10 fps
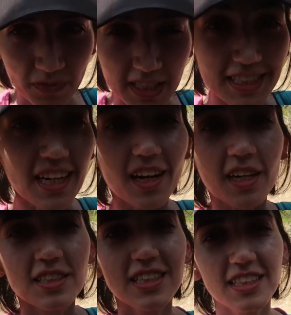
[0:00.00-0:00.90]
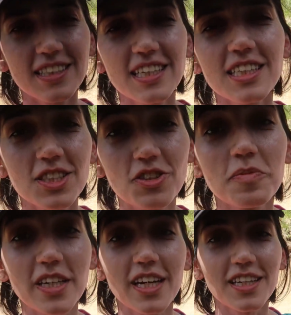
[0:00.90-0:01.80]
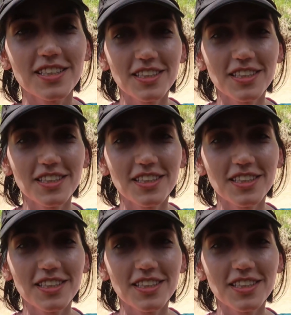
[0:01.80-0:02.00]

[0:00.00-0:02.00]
It's not hot, it's extremely hot.